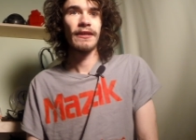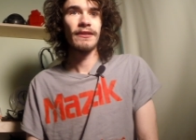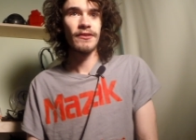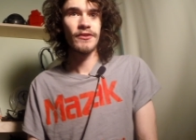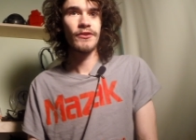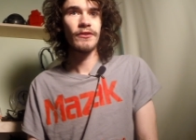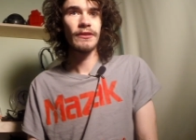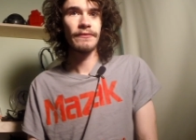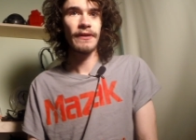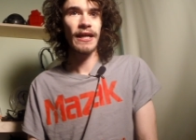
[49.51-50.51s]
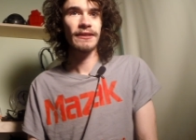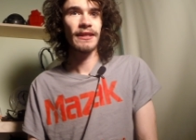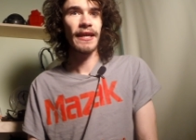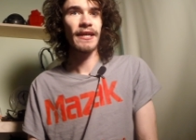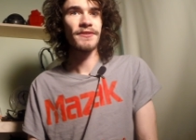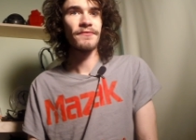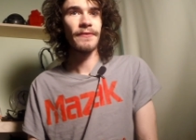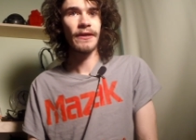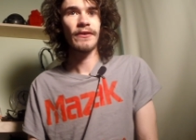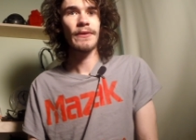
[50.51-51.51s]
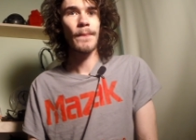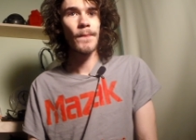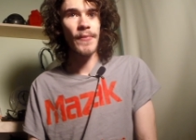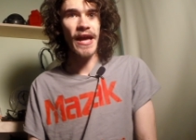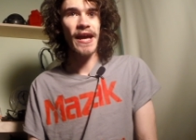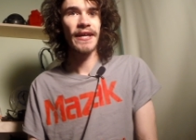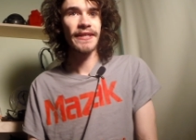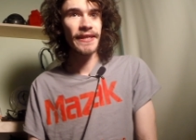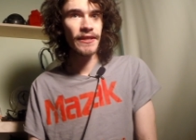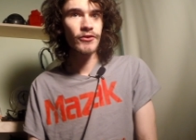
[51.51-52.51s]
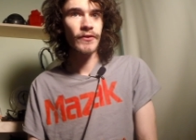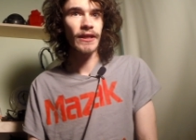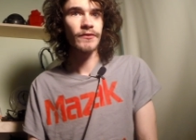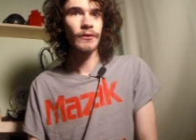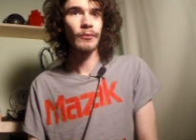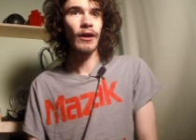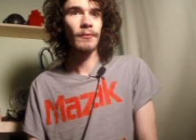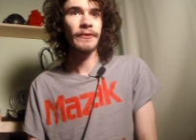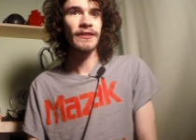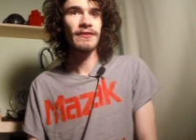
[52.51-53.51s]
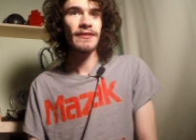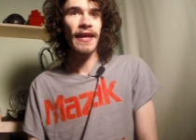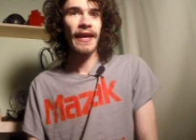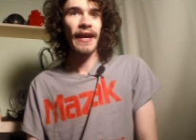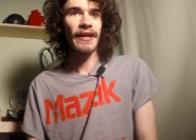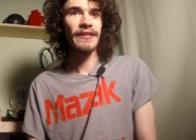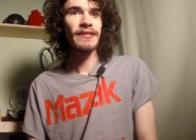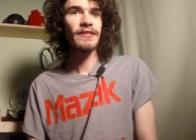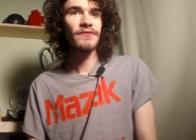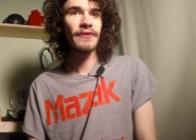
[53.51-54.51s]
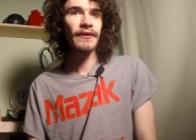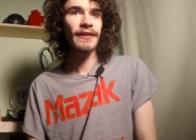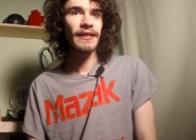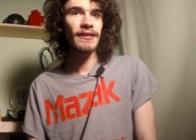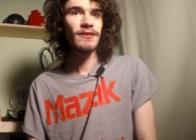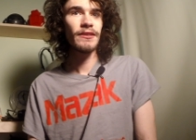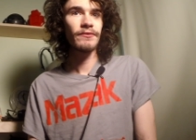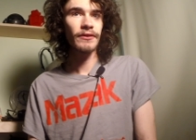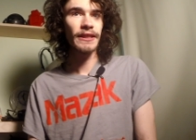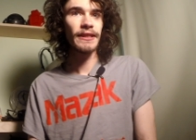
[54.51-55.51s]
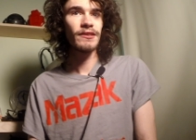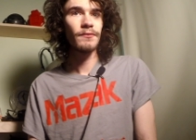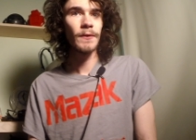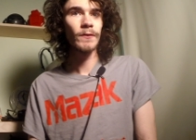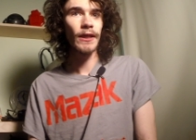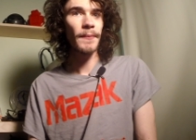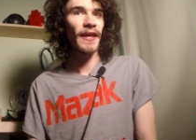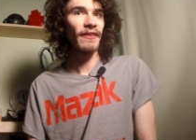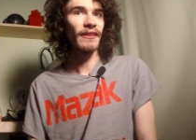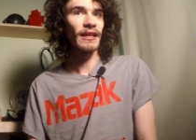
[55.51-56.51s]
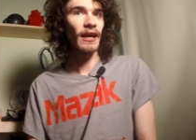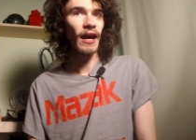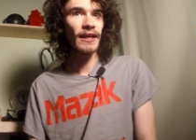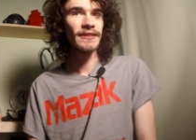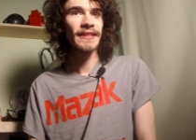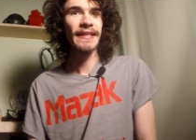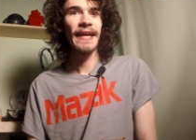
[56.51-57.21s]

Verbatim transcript: This is due to the fact that it has very bad heat transfer properties, and it is very easy for heat to build up in the cut.